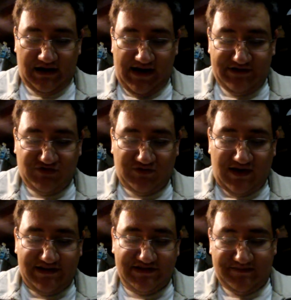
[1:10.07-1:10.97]
I
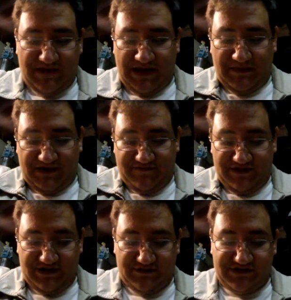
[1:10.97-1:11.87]
try to make my
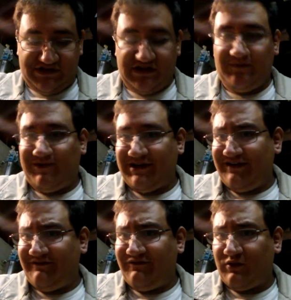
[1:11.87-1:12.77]
videos somewhat
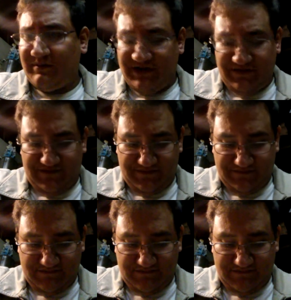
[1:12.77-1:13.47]
informative,